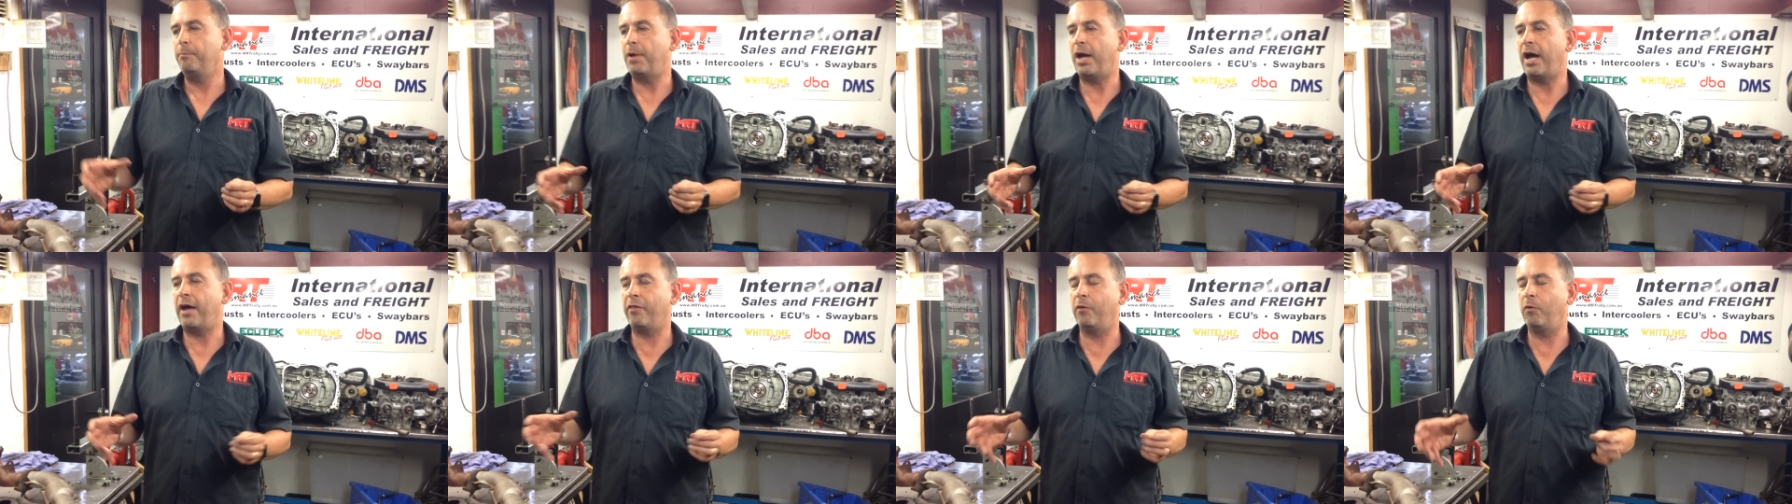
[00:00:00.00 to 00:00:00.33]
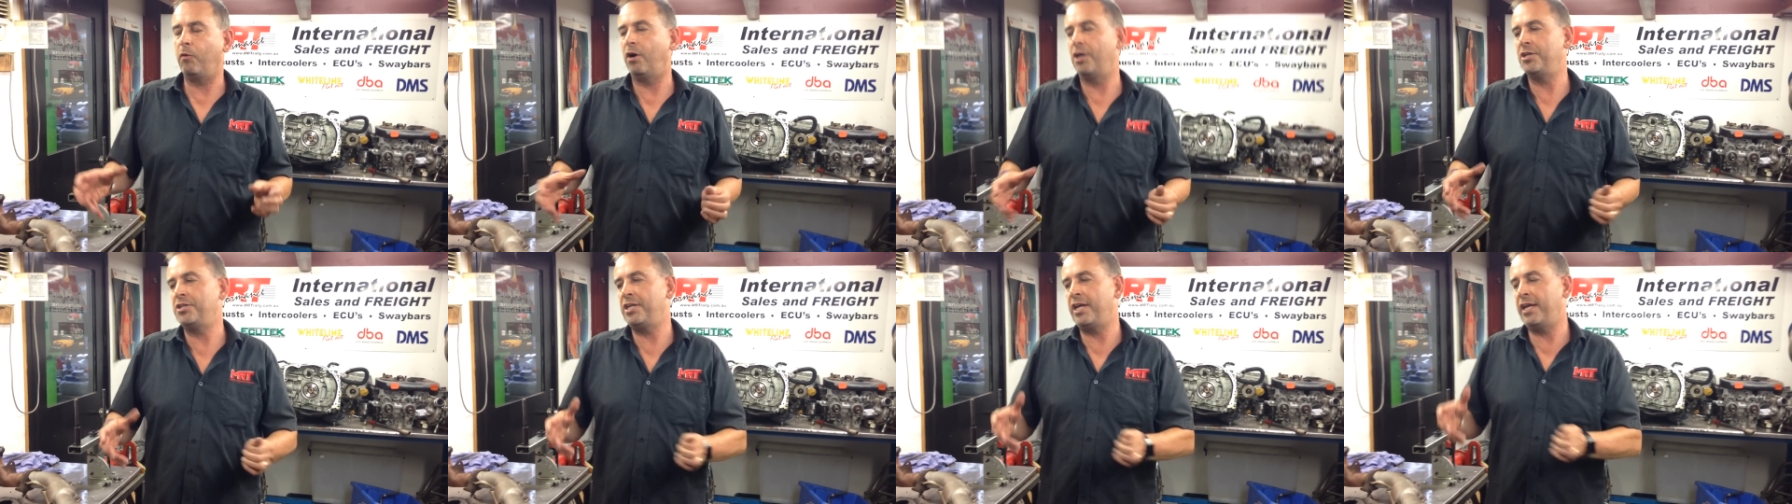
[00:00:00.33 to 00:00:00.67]

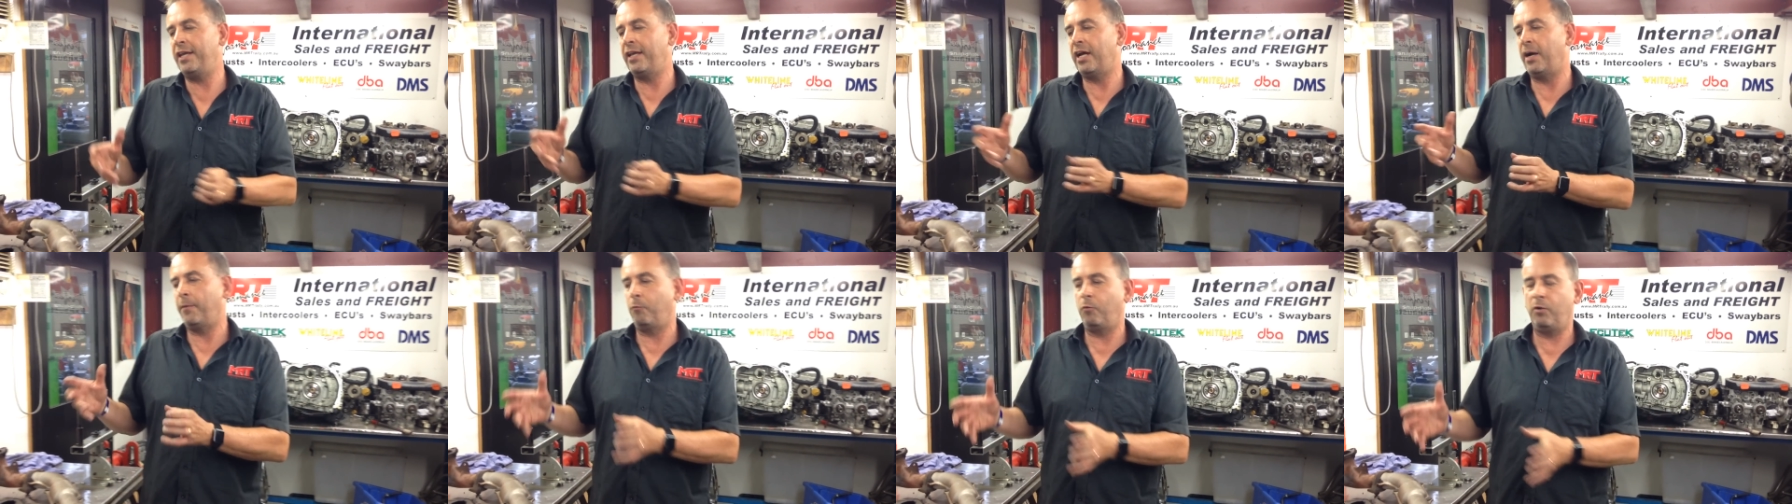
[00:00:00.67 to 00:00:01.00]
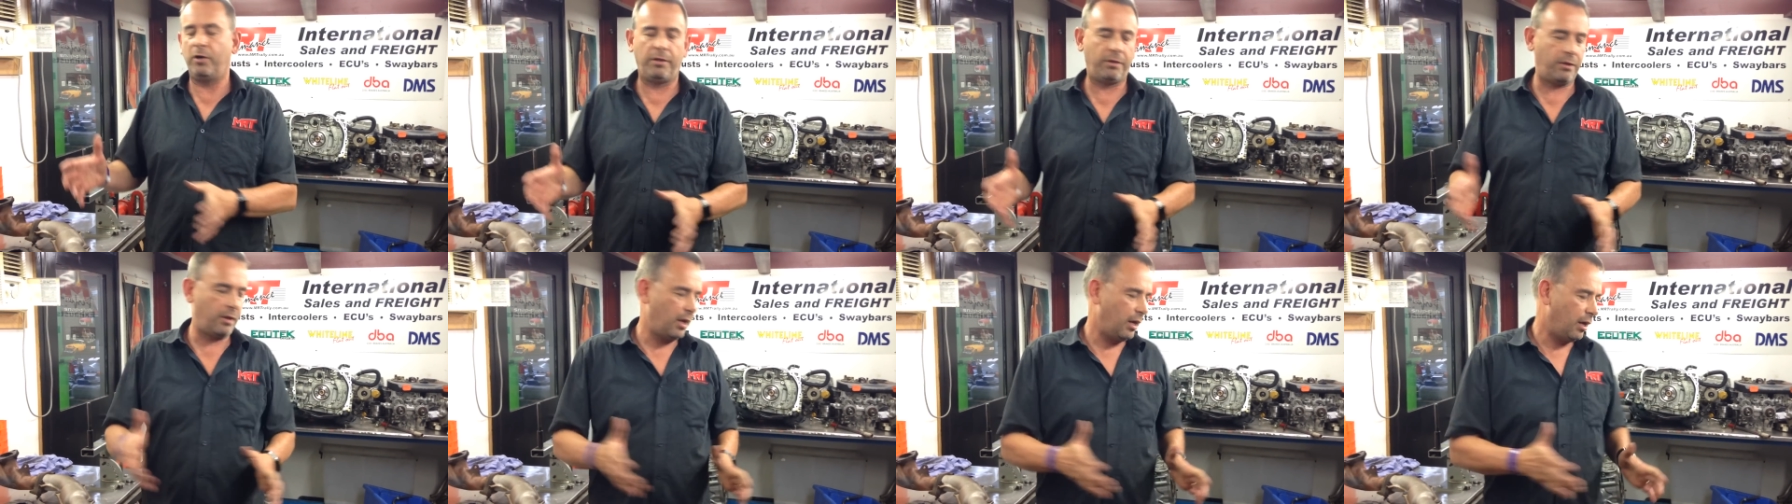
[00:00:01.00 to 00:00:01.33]
Otherwise you end up
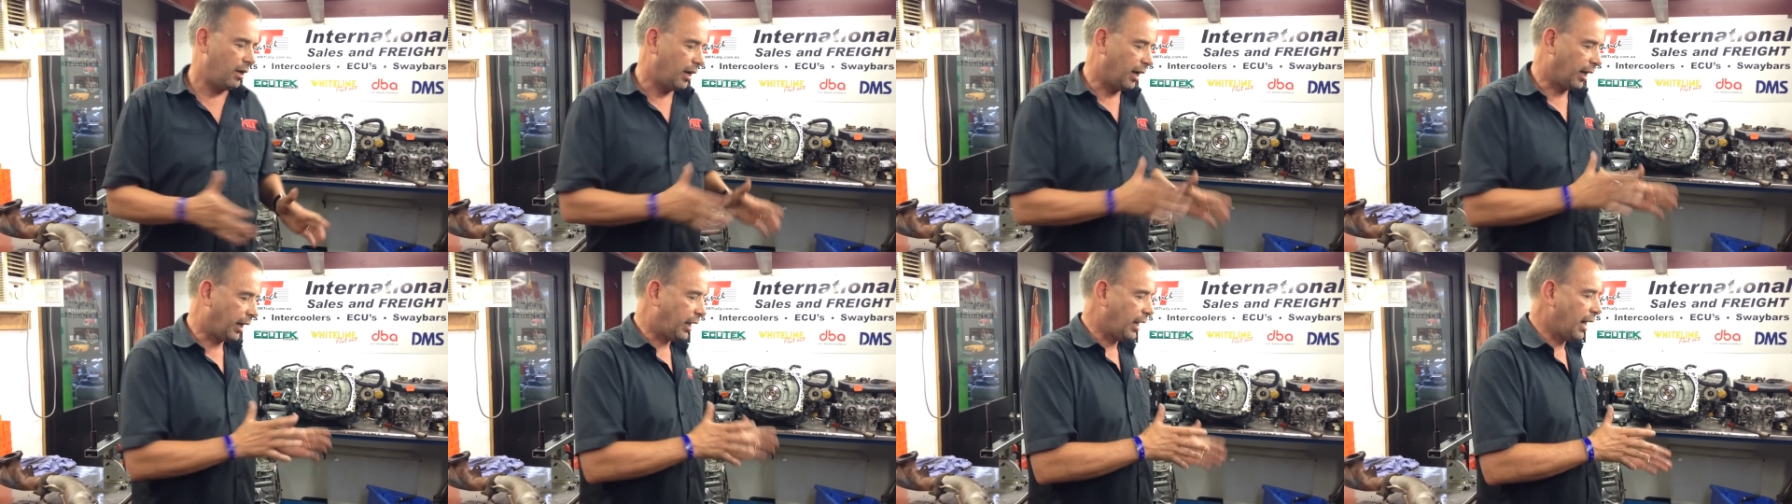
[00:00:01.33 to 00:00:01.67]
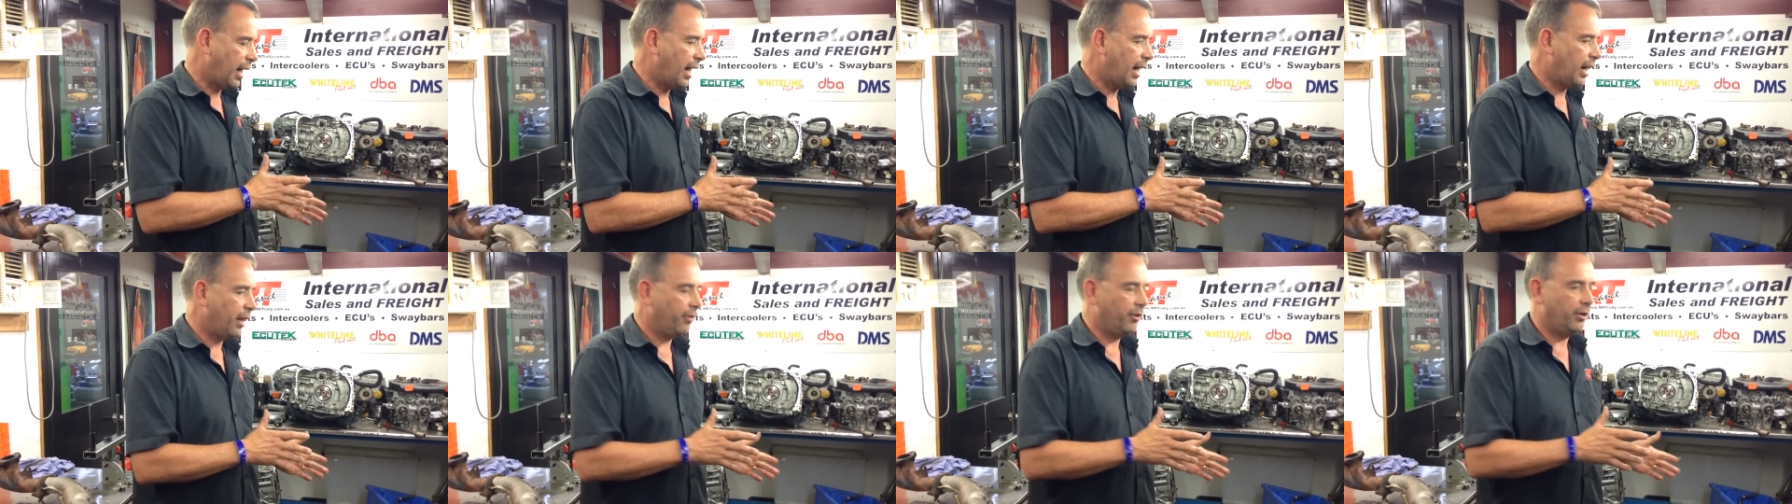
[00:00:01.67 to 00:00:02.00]
with a
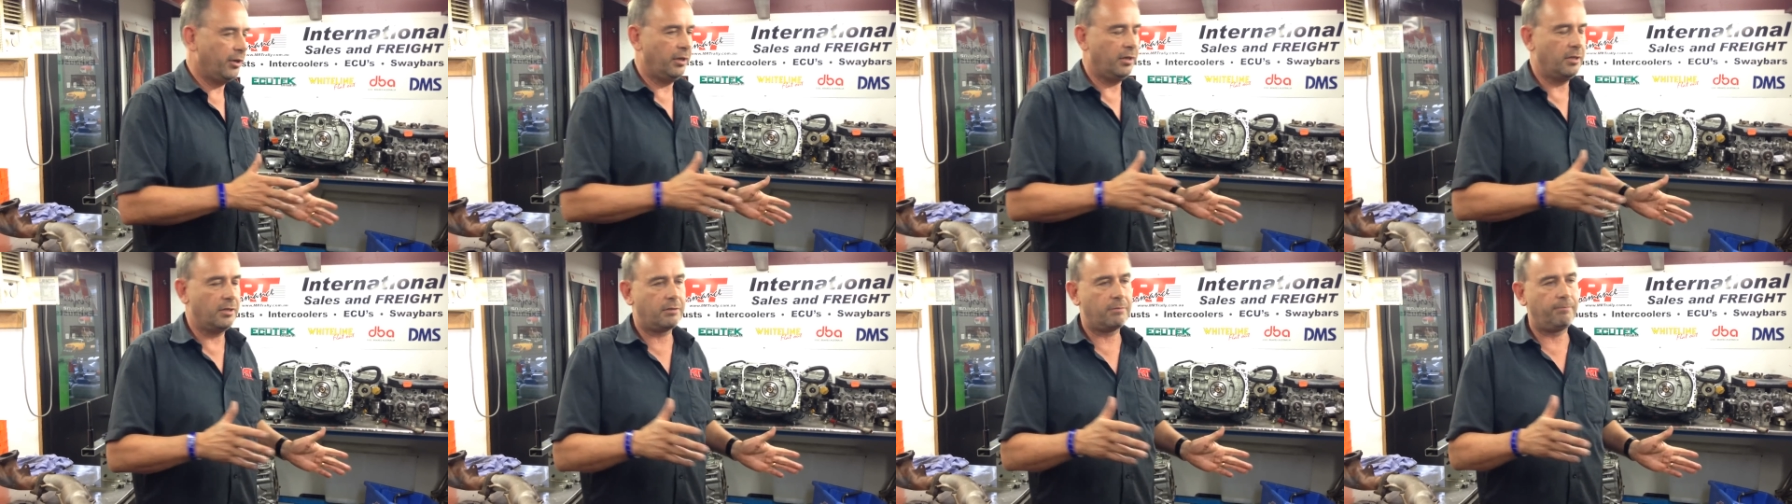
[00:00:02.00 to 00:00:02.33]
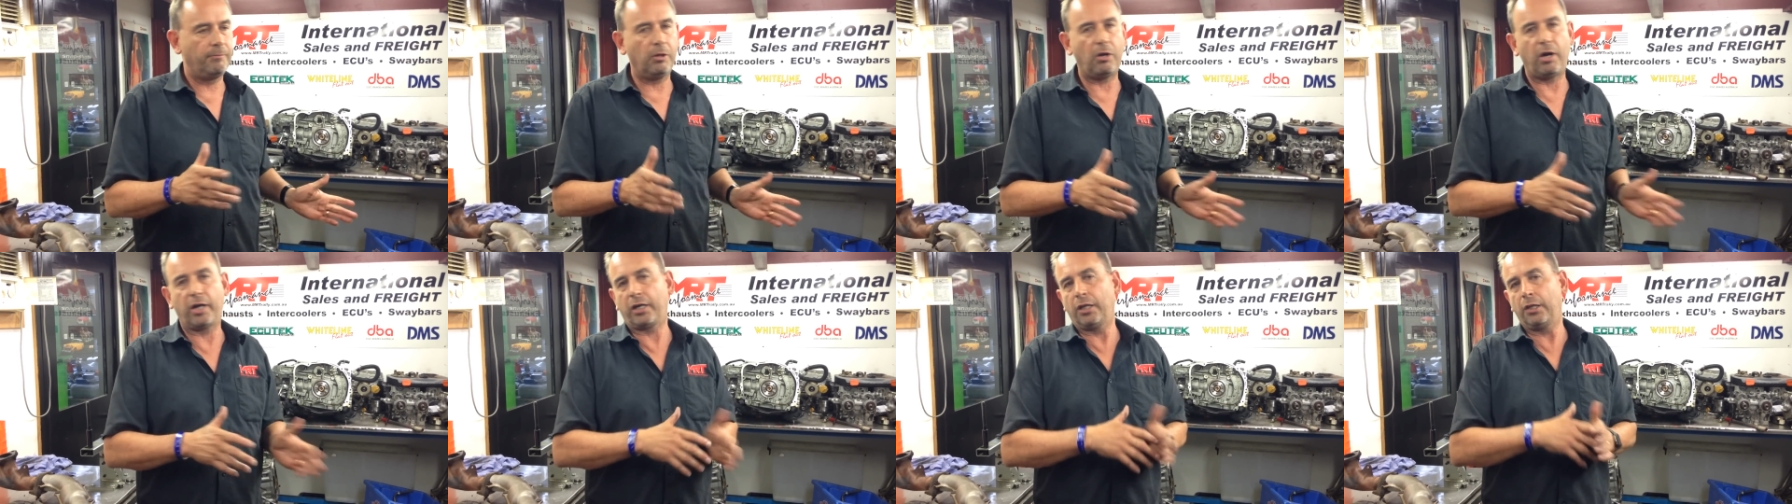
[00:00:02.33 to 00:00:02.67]
car that is
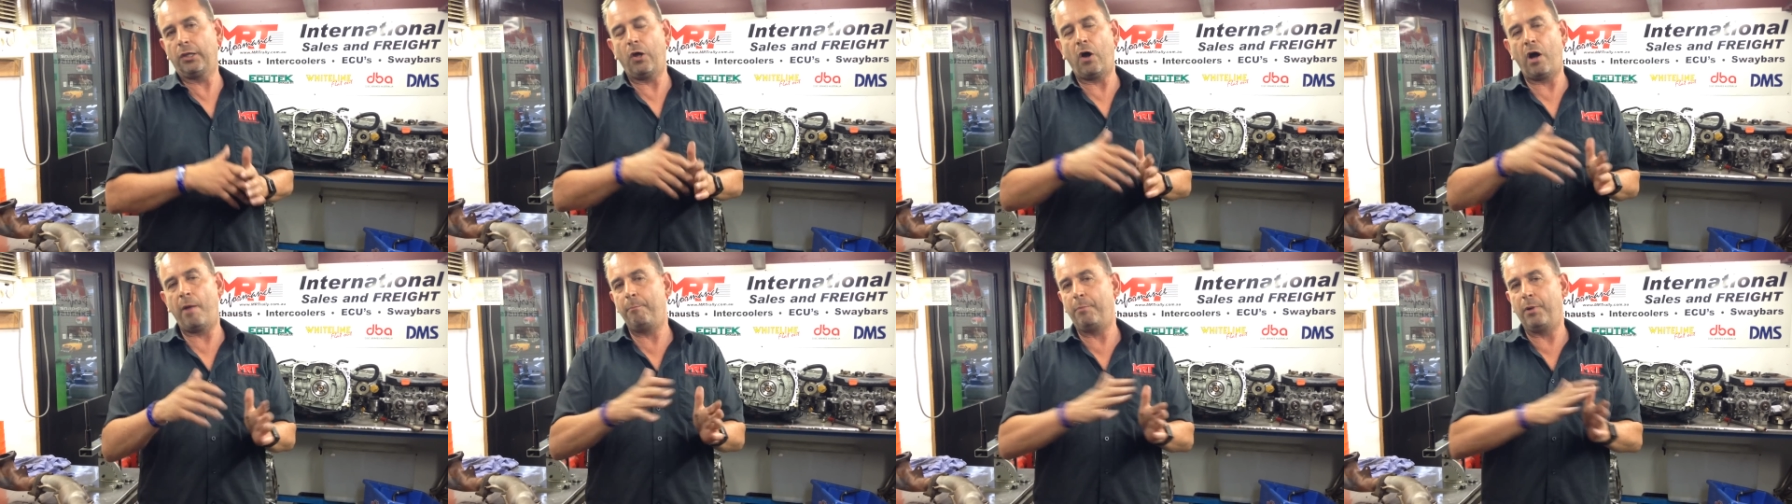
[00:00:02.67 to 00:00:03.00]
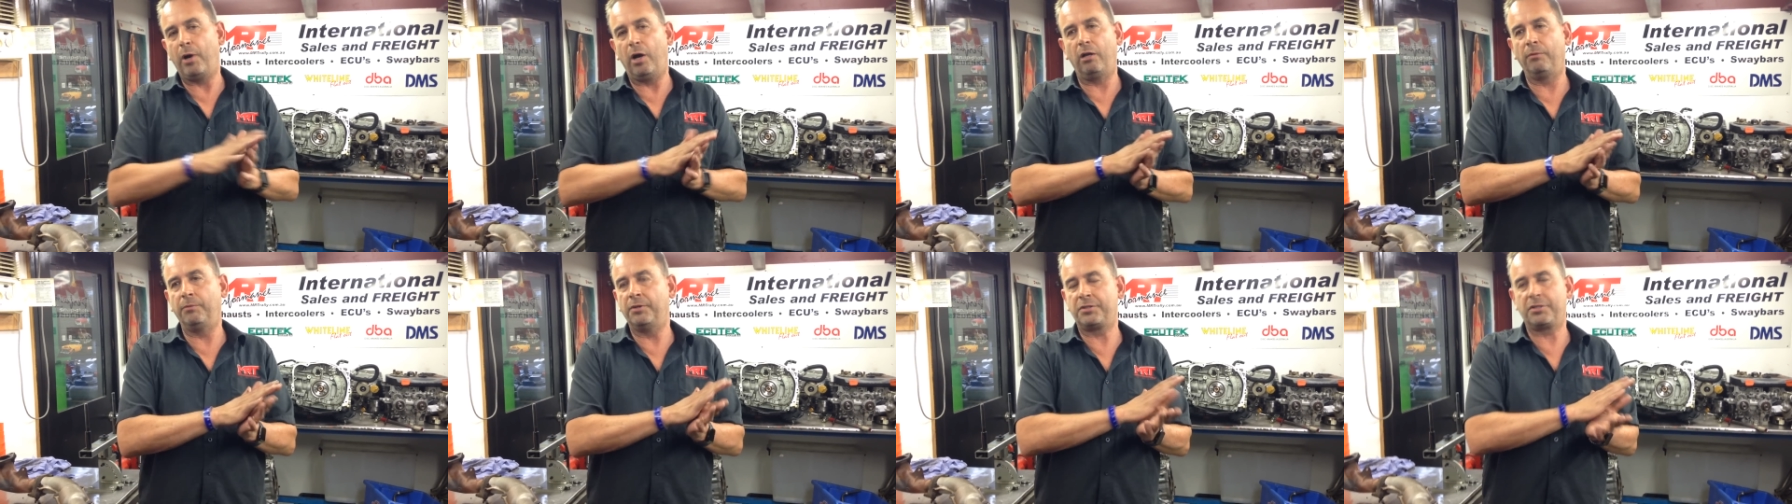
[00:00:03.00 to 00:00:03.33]
like a light
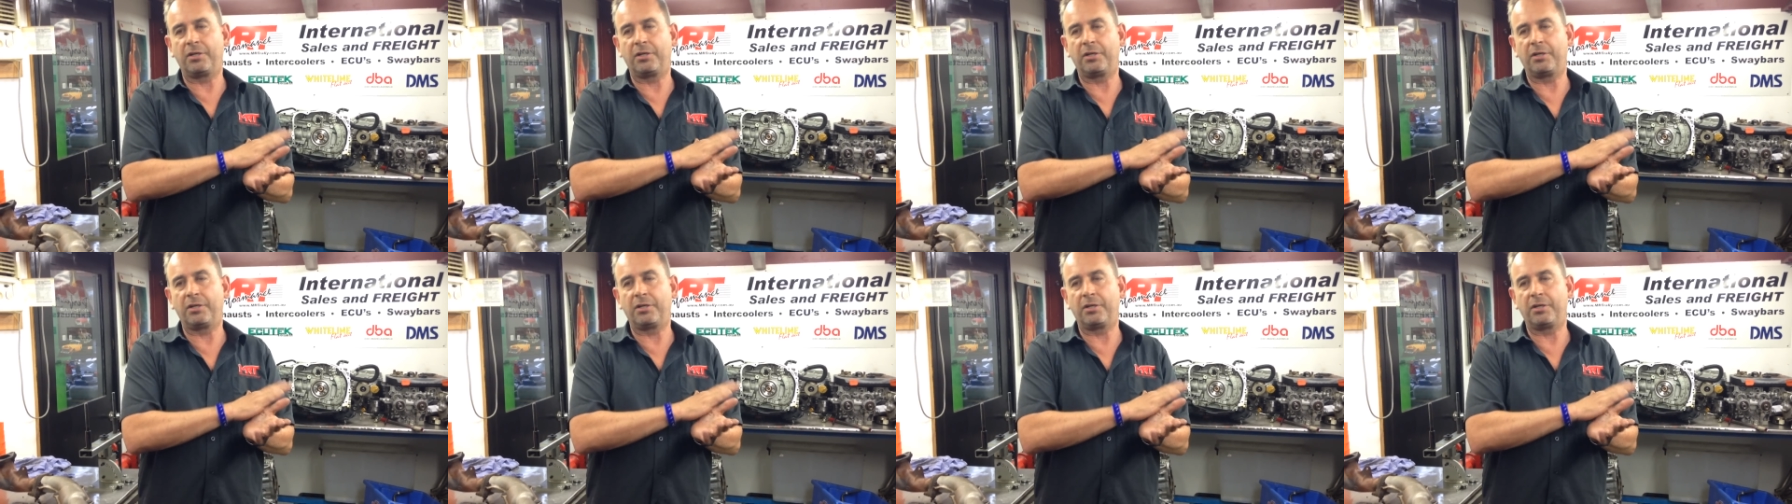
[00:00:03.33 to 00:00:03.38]
bulb.